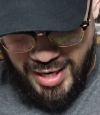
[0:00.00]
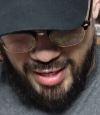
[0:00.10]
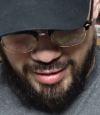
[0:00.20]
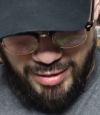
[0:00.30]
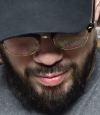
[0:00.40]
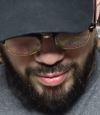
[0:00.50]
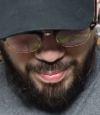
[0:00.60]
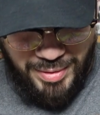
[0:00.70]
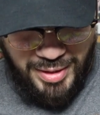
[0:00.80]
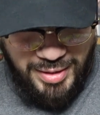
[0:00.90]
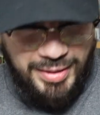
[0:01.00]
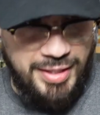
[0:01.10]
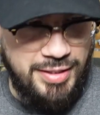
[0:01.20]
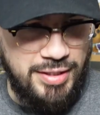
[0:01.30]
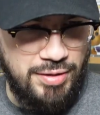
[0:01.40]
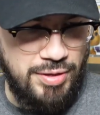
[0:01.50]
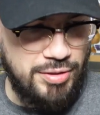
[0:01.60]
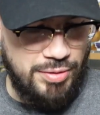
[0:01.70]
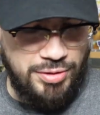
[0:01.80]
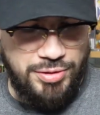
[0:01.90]
honestly, would be this and the
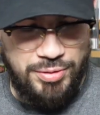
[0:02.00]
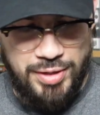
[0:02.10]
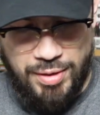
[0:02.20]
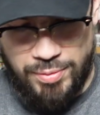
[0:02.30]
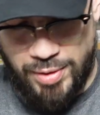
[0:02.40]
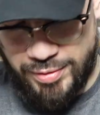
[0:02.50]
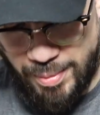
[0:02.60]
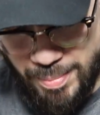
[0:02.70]
Grinch are the 2 that I would want the